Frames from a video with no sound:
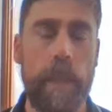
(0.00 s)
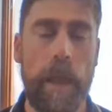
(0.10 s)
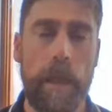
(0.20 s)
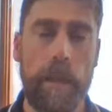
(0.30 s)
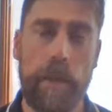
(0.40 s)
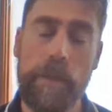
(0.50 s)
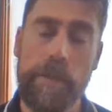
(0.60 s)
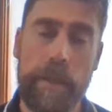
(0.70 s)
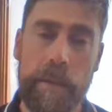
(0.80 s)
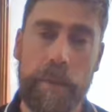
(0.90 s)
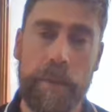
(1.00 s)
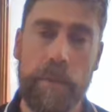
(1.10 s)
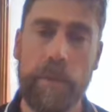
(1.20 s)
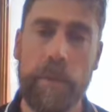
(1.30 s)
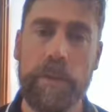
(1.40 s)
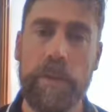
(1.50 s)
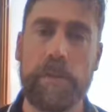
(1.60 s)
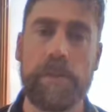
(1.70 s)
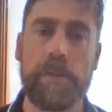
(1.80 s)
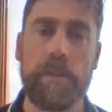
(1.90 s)
that theory that we
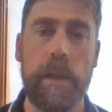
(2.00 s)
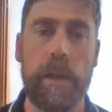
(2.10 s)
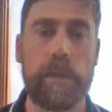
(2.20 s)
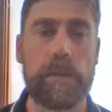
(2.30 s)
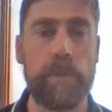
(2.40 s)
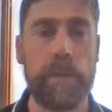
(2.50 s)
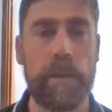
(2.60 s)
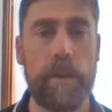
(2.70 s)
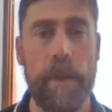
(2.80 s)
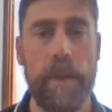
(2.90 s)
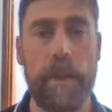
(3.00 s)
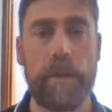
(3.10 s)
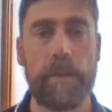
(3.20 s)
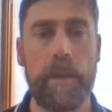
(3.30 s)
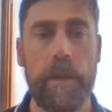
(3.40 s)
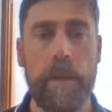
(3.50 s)
touched on last week about